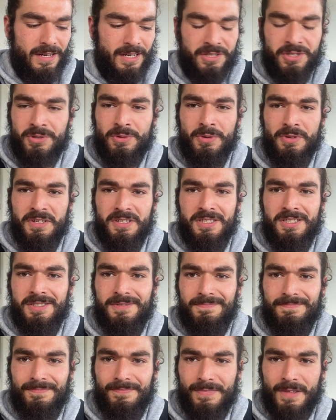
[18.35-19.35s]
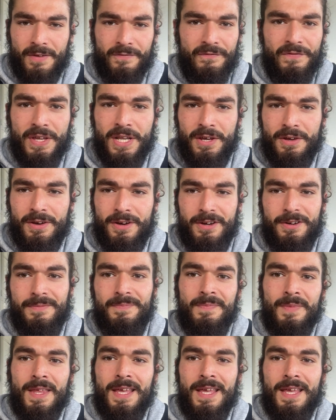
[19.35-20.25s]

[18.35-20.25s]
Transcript: I saw this video.